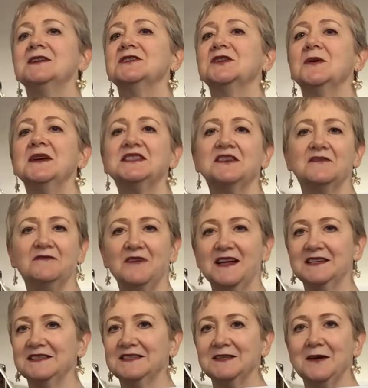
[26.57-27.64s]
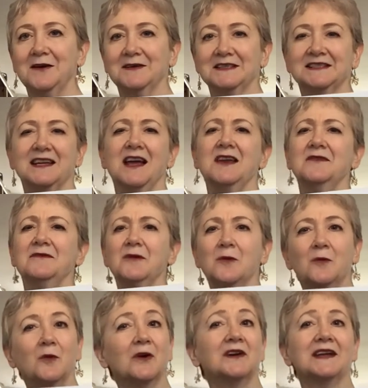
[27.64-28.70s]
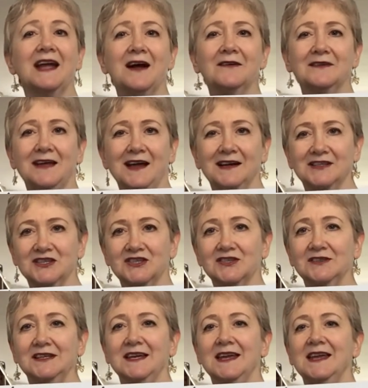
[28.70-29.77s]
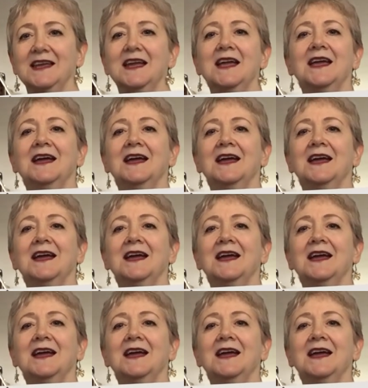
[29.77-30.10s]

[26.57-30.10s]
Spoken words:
So it's a fun song. It's kind of a workout actually.